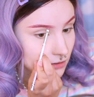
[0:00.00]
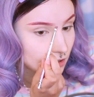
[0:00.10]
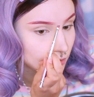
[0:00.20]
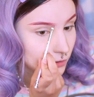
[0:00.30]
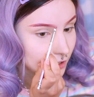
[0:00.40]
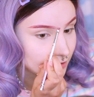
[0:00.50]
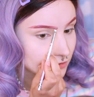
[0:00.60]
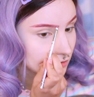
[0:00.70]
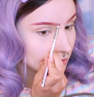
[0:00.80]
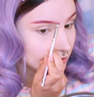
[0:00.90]
I would like
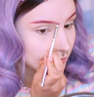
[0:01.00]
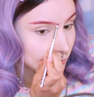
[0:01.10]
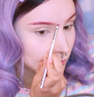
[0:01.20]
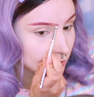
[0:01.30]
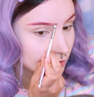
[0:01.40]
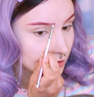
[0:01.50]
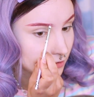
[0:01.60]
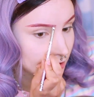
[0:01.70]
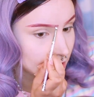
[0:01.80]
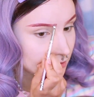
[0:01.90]
to learn more
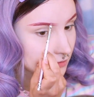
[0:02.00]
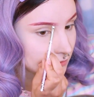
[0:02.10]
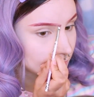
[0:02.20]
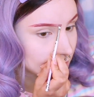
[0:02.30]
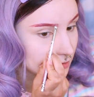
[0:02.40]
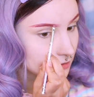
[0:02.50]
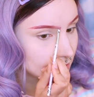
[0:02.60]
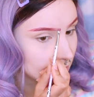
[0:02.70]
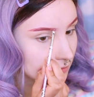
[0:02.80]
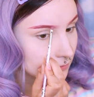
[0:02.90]
Korean, but
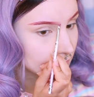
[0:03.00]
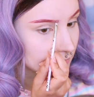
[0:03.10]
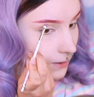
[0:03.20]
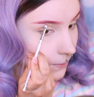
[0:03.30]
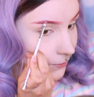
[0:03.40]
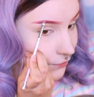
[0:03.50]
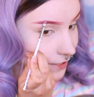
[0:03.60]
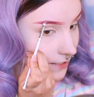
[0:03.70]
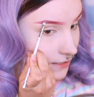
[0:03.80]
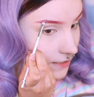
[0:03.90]
I'm
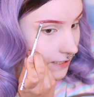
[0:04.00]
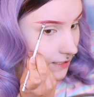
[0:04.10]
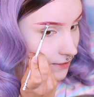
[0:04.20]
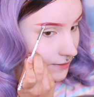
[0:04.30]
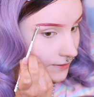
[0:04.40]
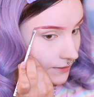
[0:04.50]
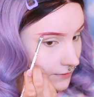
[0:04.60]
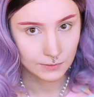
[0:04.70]
pretty lazy.